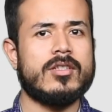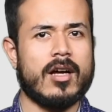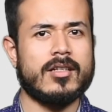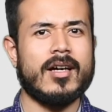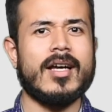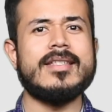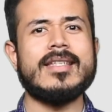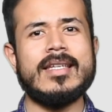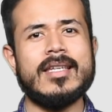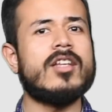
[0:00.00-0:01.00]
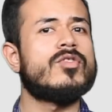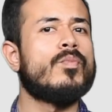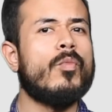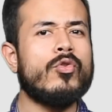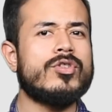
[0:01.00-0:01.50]
Tata as India's
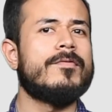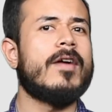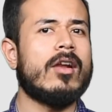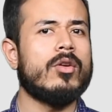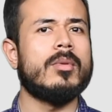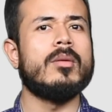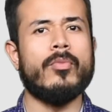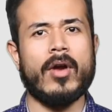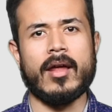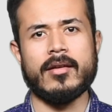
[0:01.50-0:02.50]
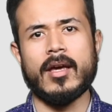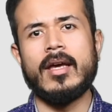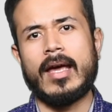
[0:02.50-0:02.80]
most valuable brand